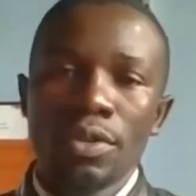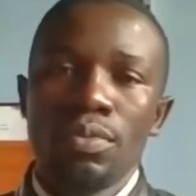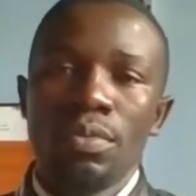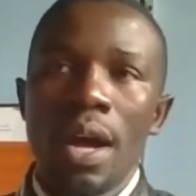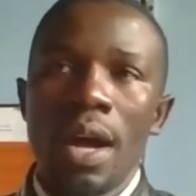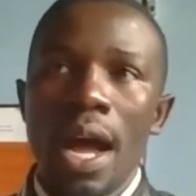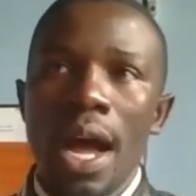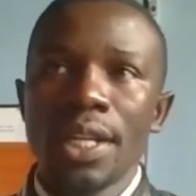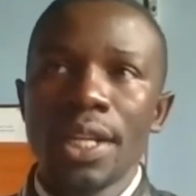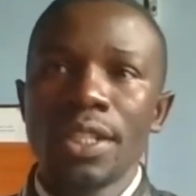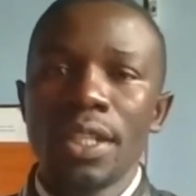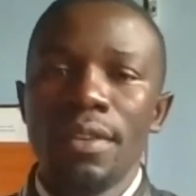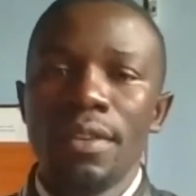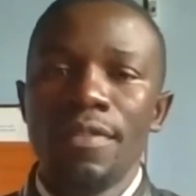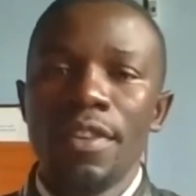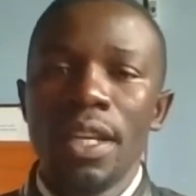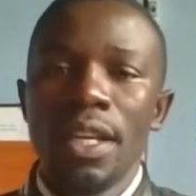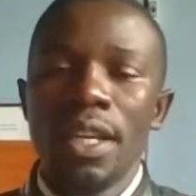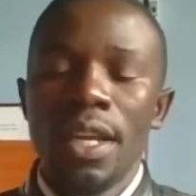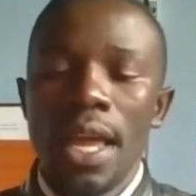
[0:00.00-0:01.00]
to actually
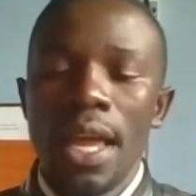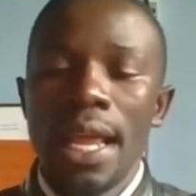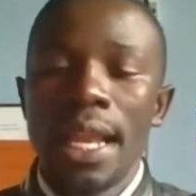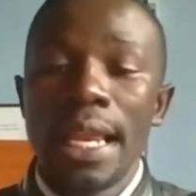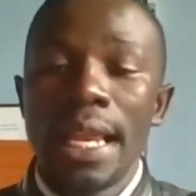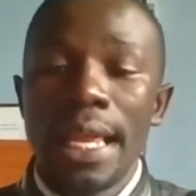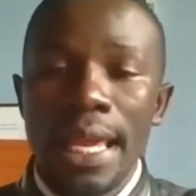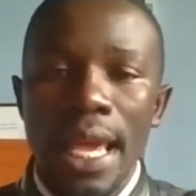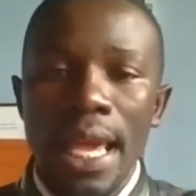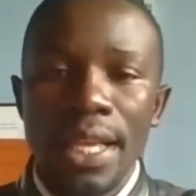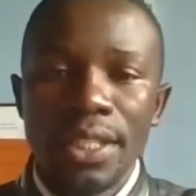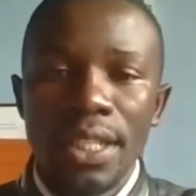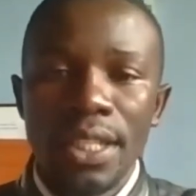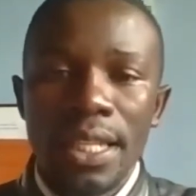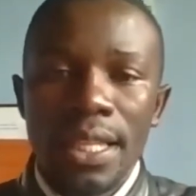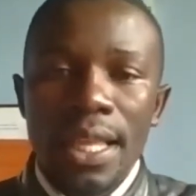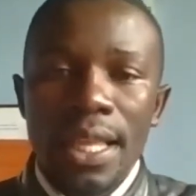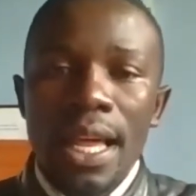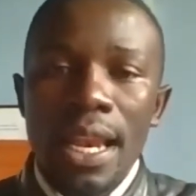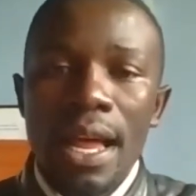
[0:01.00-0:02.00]
be engaged
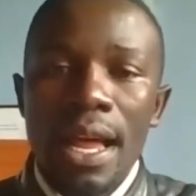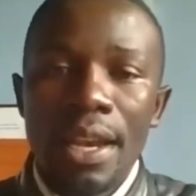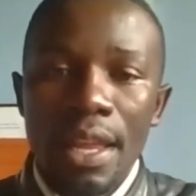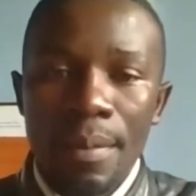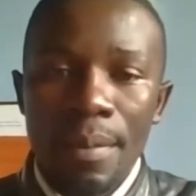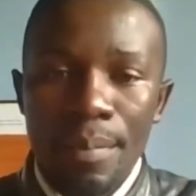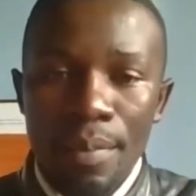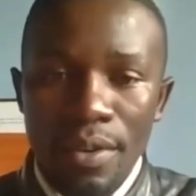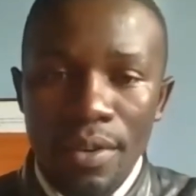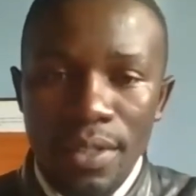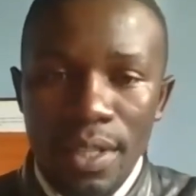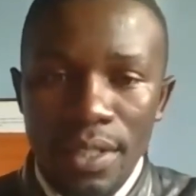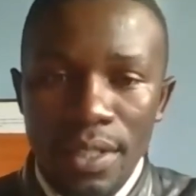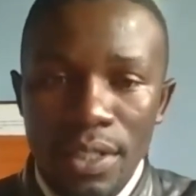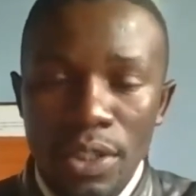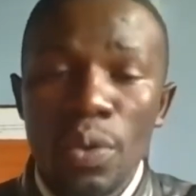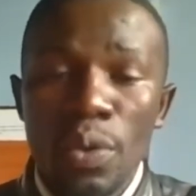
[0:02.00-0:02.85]
in their learning process,